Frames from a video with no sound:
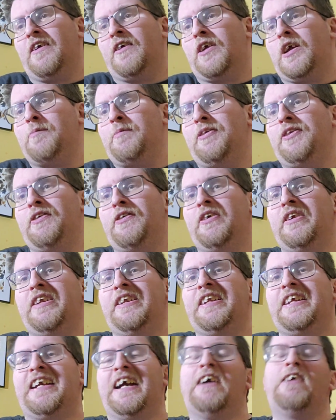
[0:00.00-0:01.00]
be
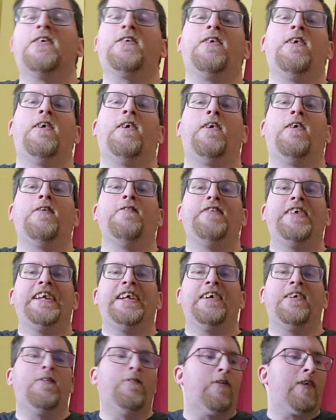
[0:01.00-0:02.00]
doing the alcohol
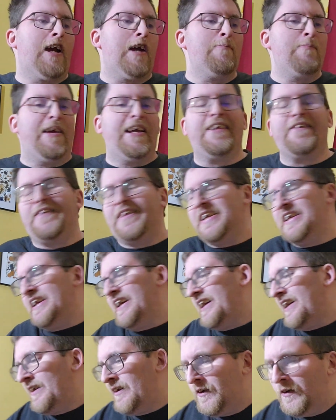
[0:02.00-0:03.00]
video where I make
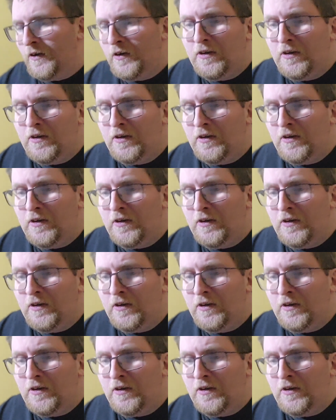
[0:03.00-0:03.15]
the